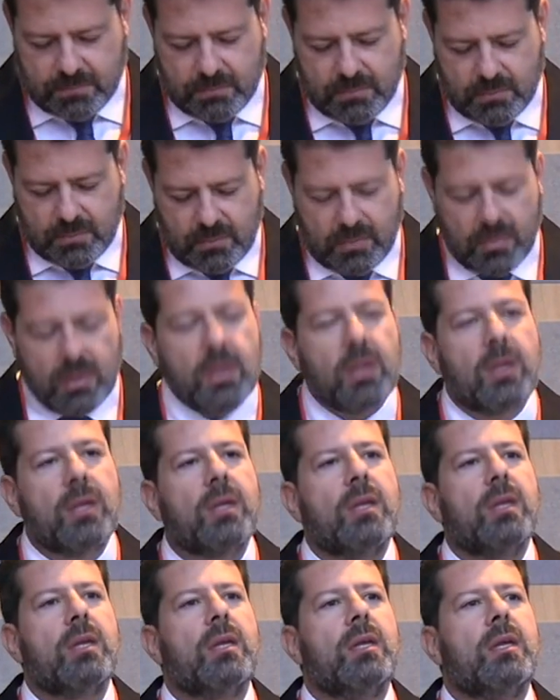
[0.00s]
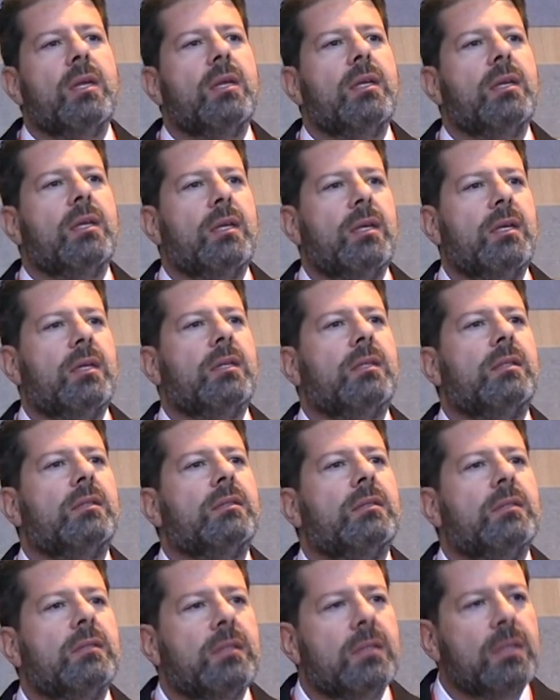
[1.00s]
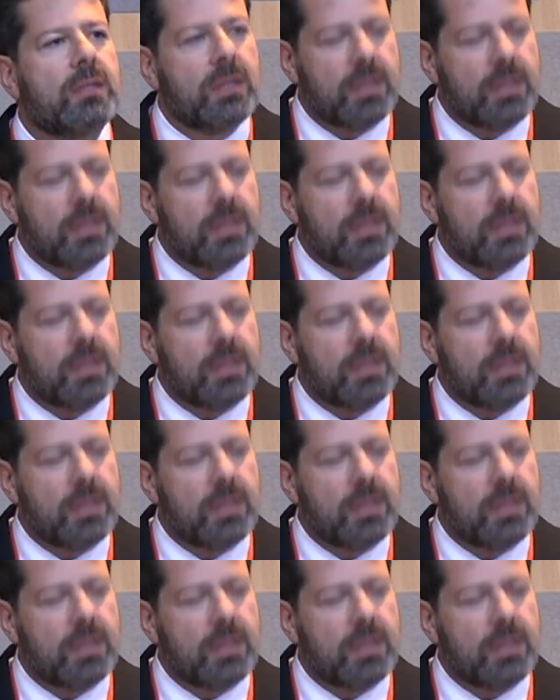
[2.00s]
Yeah.